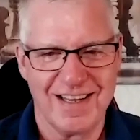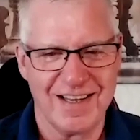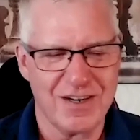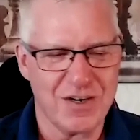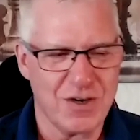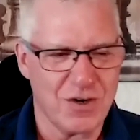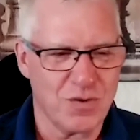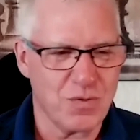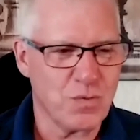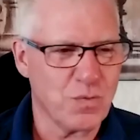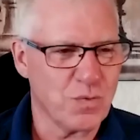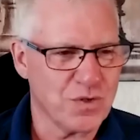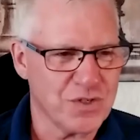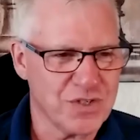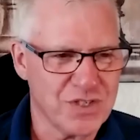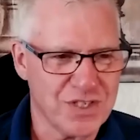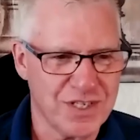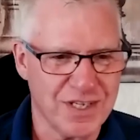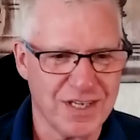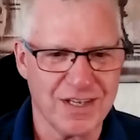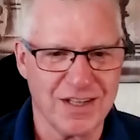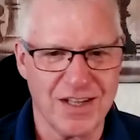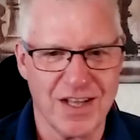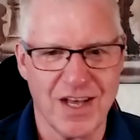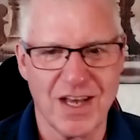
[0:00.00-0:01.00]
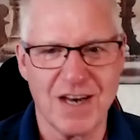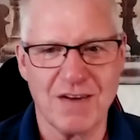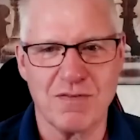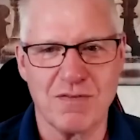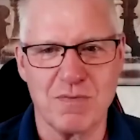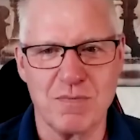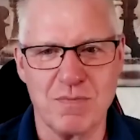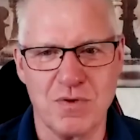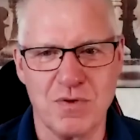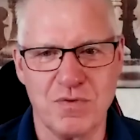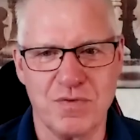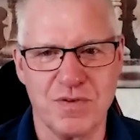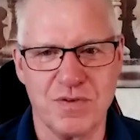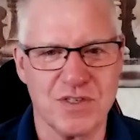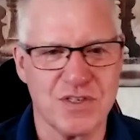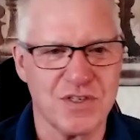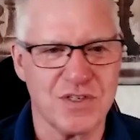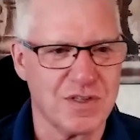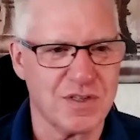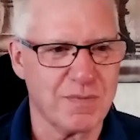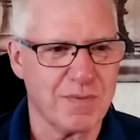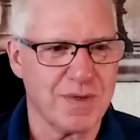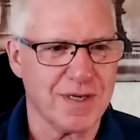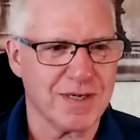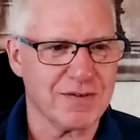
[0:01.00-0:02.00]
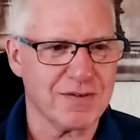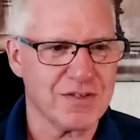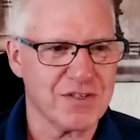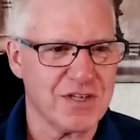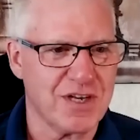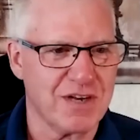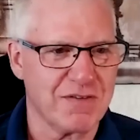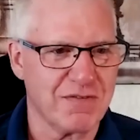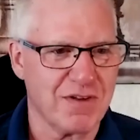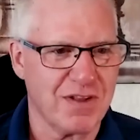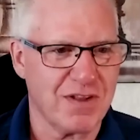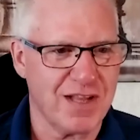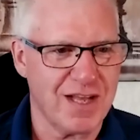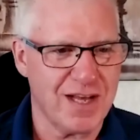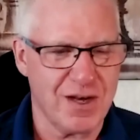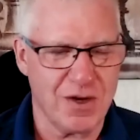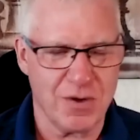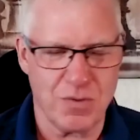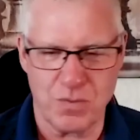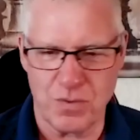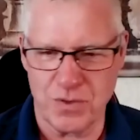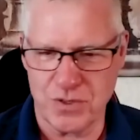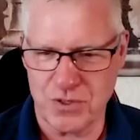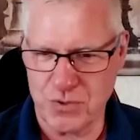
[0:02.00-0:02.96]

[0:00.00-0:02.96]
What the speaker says: we're seeing a lot of them moving to the Microsoft cloud,